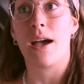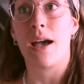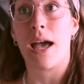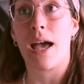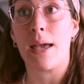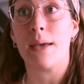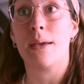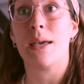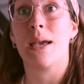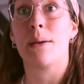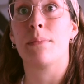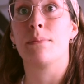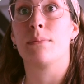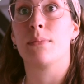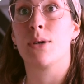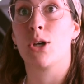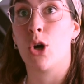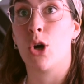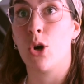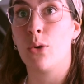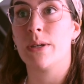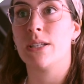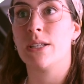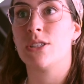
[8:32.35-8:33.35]
am
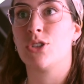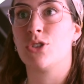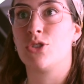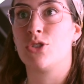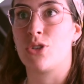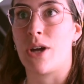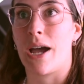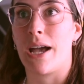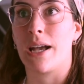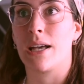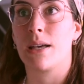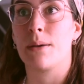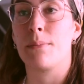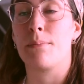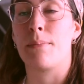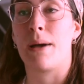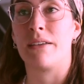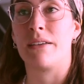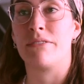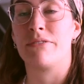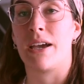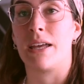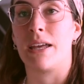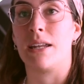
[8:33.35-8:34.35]
going to track
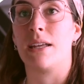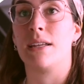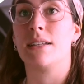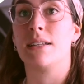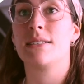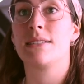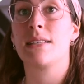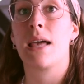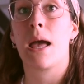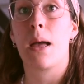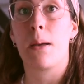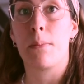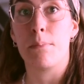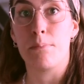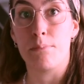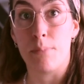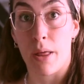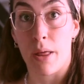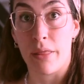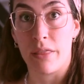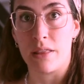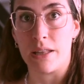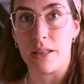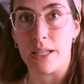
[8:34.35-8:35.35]
my finance
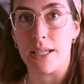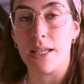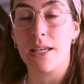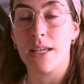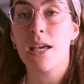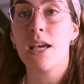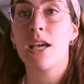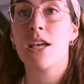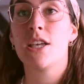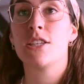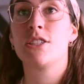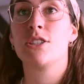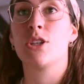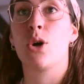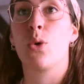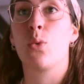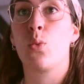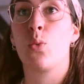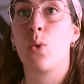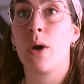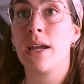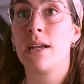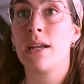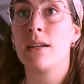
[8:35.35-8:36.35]
monthly. So
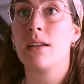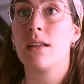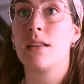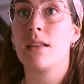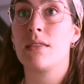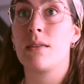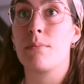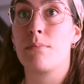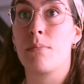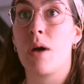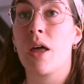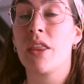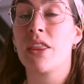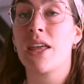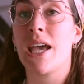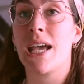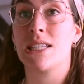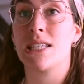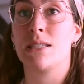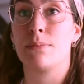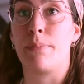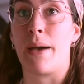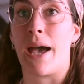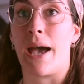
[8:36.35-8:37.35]
when the month
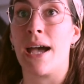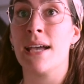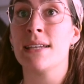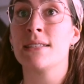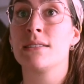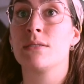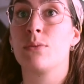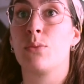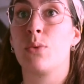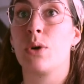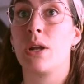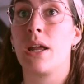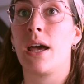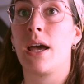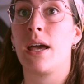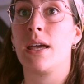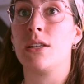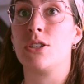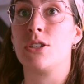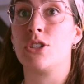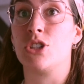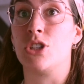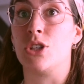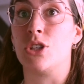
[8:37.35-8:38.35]
has passed, what
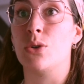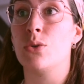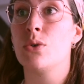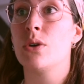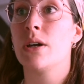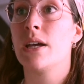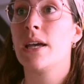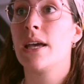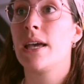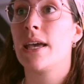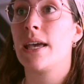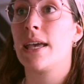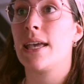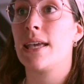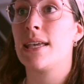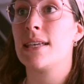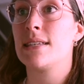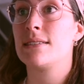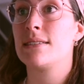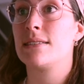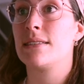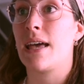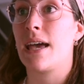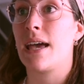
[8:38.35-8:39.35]
I do
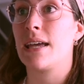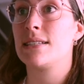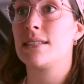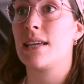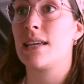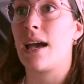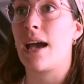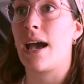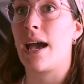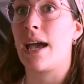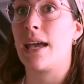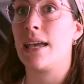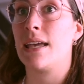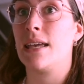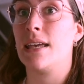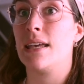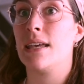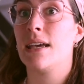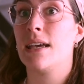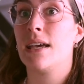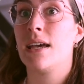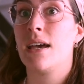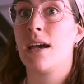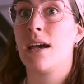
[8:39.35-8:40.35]
is that
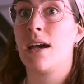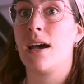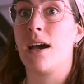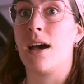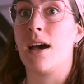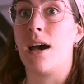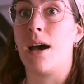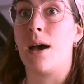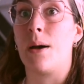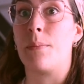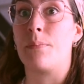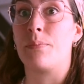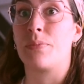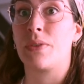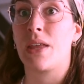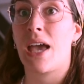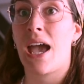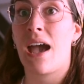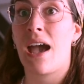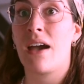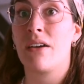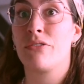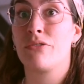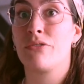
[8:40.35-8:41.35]
I
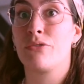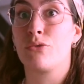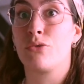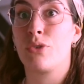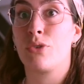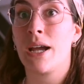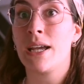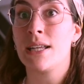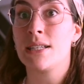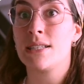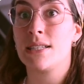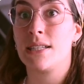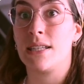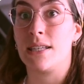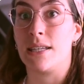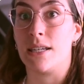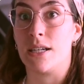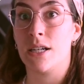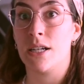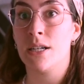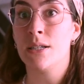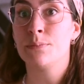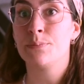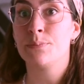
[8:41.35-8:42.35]
have right
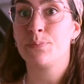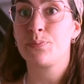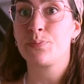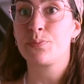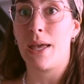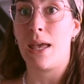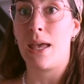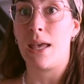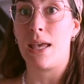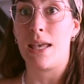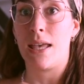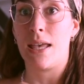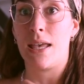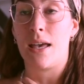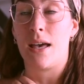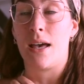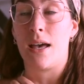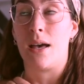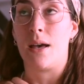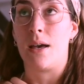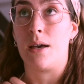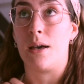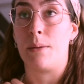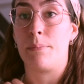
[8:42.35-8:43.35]
here
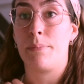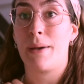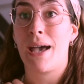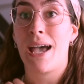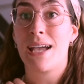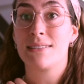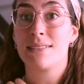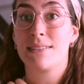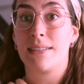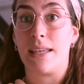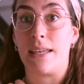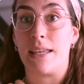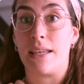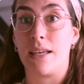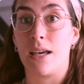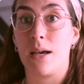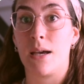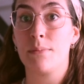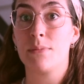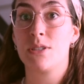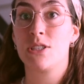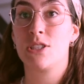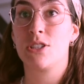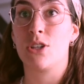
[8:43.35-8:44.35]
a past
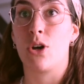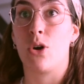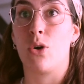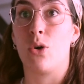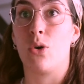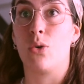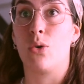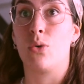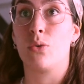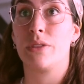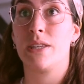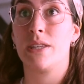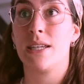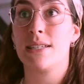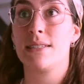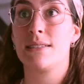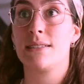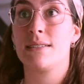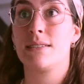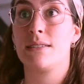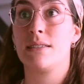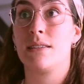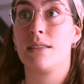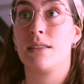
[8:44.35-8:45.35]
income. So
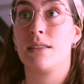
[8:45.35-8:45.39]
this